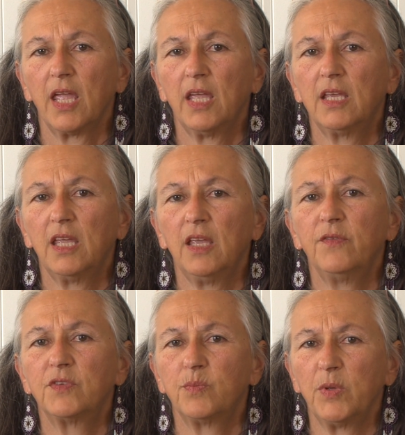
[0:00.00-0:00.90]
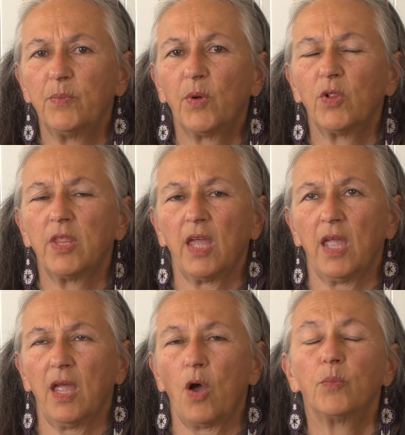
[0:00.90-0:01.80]
It gives people
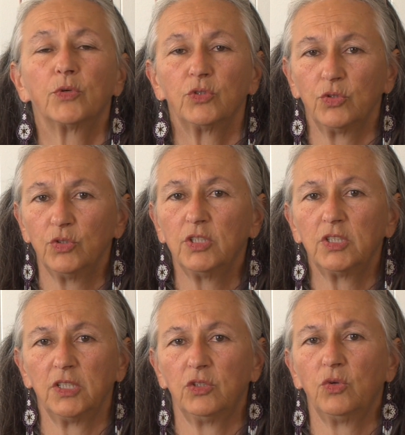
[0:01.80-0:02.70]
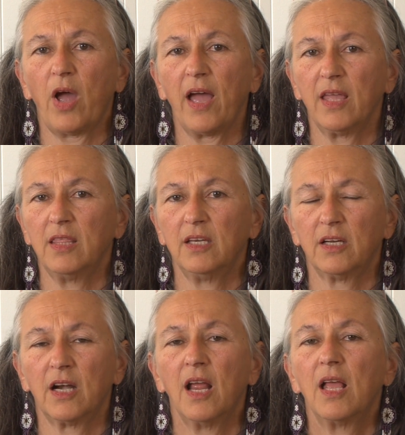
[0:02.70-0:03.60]
the opportunity to
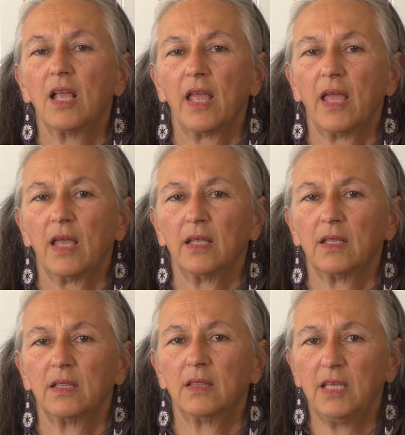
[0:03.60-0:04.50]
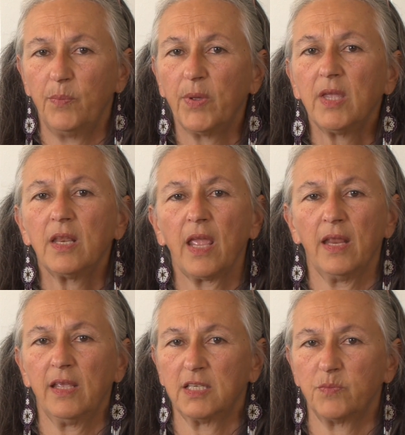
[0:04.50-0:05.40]
either deepen
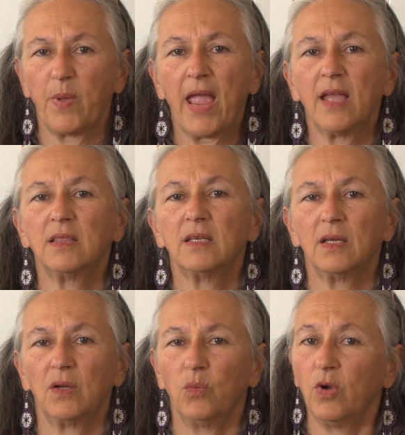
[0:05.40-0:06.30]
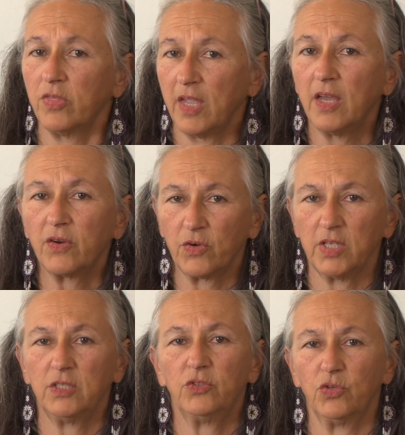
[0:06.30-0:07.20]
and expand what they are
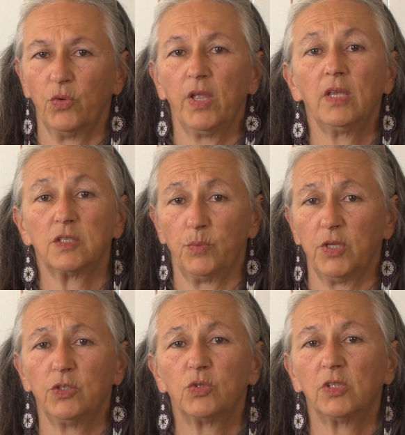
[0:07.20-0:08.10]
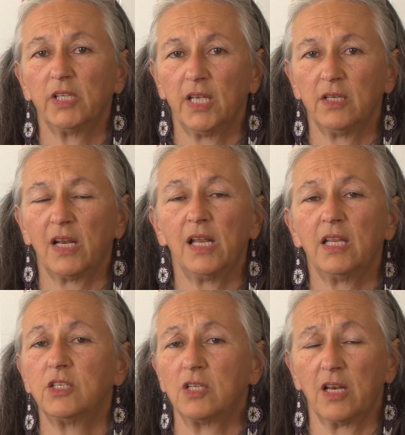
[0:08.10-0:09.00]
already doing spiritually
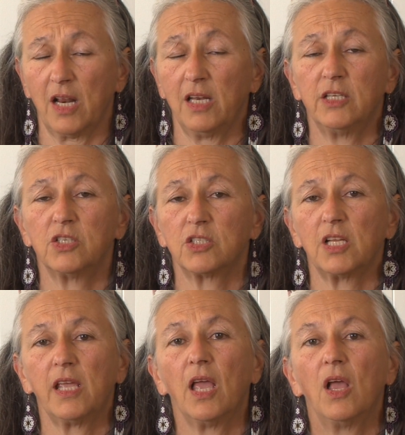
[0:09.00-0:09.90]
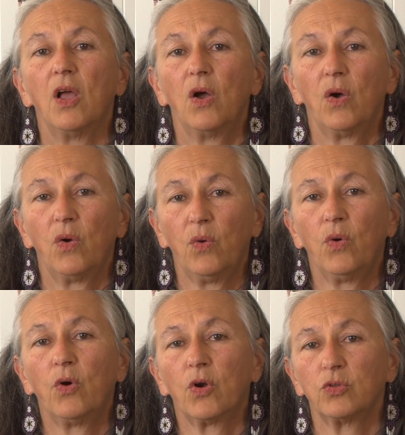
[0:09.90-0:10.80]
and religiously,
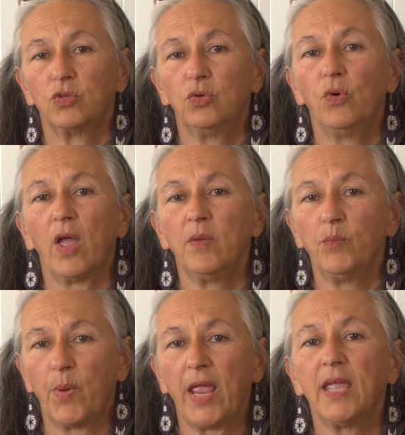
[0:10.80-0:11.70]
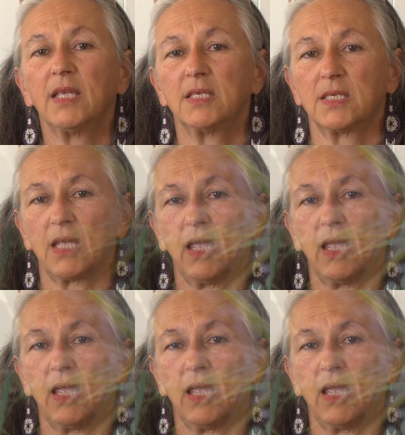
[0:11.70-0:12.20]
or to embrace